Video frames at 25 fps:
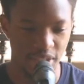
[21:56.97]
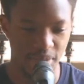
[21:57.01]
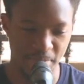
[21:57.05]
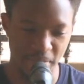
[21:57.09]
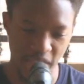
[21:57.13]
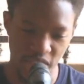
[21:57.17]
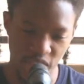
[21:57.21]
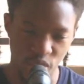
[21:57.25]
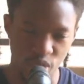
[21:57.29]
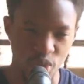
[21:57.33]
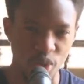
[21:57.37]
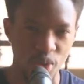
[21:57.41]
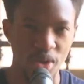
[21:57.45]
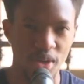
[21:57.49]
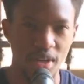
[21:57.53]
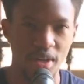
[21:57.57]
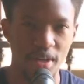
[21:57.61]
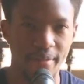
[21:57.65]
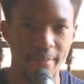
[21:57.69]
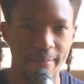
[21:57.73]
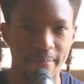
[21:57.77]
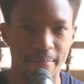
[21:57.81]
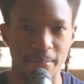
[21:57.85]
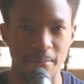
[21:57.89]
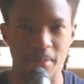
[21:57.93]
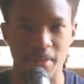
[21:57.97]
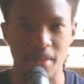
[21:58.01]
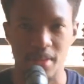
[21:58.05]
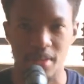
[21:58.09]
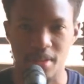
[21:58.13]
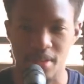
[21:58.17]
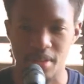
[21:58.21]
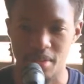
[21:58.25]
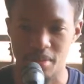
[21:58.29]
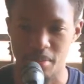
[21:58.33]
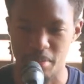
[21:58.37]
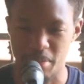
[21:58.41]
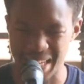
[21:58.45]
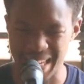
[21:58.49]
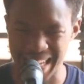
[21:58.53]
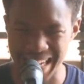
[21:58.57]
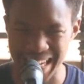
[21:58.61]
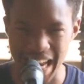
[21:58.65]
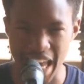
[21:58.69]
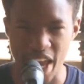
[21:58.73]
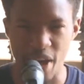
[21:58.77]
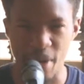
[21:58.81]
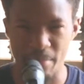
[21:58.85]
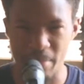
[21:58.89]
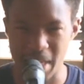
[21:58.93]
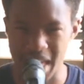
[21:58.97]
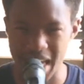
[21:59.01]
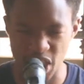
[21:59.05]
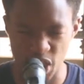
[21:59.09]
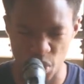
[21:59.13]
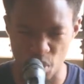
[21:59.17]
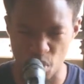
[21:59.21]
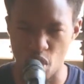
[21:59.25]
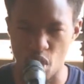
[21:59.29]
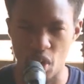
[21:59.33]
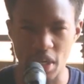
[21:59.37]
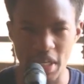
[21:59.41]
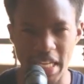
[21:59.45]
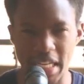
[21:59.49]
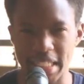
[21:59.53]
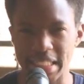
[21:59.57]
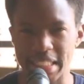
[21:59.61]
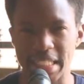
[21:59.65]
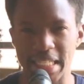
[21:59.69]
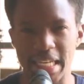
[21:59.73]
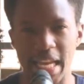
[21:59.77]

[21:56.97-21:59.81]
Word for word: be strong. Be a lion. Be as bold as a